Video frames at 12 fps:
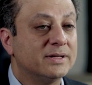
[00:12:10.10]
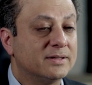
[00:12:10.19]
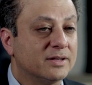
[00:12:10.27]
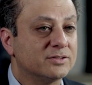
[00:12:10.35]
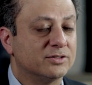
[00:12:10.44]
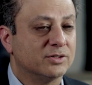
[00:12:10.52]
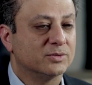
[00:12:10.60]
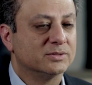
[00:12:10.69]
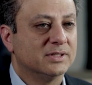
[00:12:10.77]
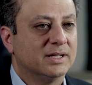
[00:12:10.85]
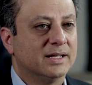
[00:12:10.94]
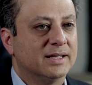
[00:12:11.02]
he does do
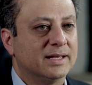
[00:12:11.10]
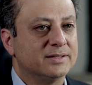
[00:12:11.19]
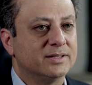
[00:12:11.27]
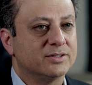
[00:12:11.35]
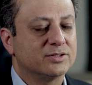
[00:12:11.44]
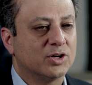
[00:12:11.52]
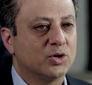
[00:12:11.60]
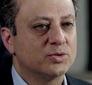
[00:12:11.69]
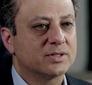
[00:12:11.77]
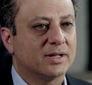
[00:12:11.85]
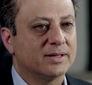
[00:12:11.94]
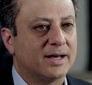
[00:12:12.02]
is he
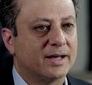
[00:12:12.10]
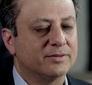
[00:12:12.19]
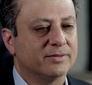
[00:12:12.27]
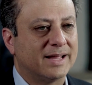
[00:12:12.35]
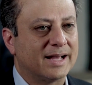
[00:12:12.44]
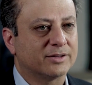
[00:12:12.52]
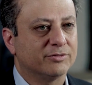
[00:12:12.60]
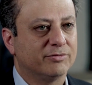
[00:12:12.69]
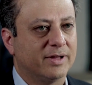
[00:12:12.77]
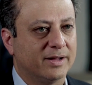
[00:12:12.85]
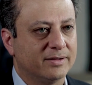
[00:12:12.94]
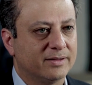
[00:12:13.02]
sows a lot of lack of
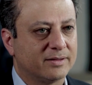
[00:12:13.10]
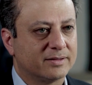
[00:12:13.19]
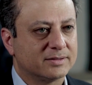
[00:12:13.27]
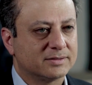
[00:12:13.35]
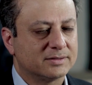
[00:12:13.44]
faith